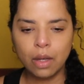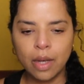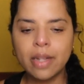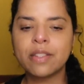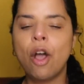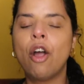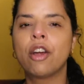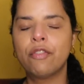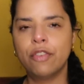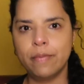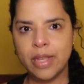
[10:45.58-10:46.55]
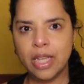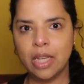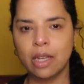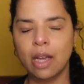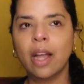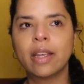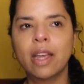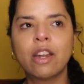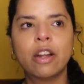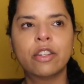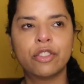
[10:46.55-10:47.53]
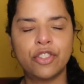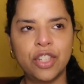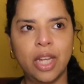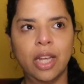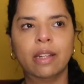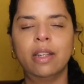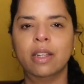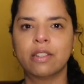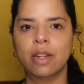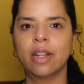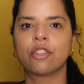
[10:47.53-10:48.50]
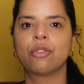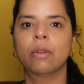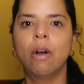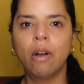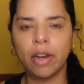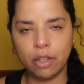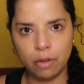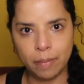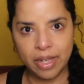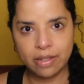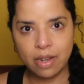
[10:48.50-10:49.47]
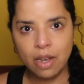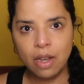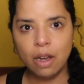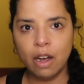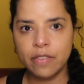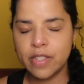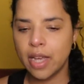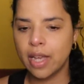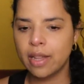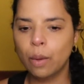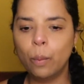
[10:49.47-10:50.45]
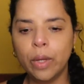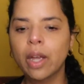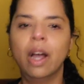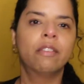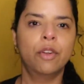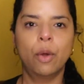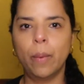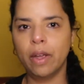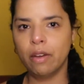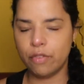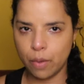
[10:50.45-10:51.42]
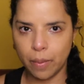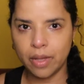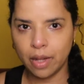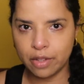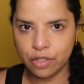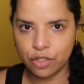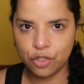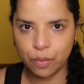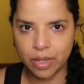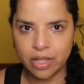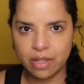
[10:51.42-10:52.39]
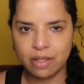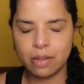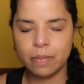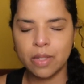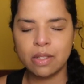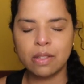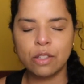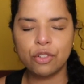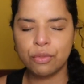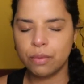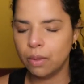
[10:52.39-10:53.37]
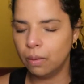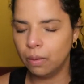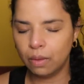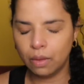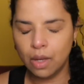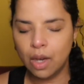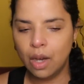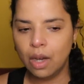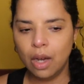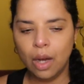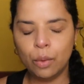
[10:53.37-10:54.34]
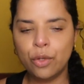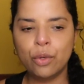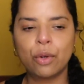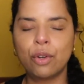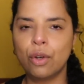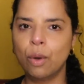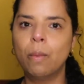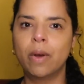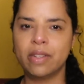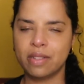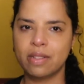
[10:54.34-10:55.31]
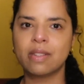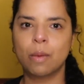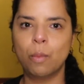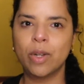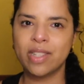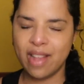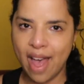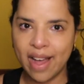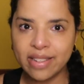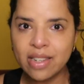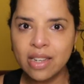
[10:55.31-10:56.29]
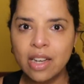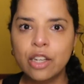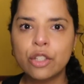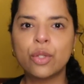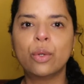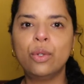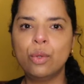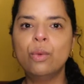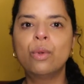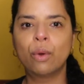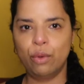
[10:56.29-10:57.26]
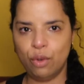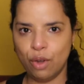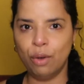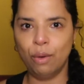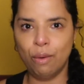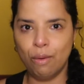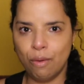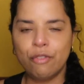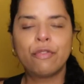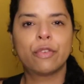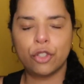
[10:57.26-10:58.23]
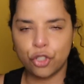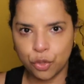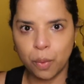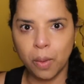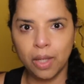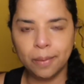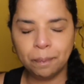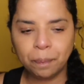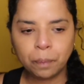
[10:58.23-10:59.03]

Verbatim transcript: It's hard for me. I can understand the intellectual argument of saying that we have no way of knowing that this is racism because, in truth, uh, you don't know what is in someone's head, so you don't know for sure.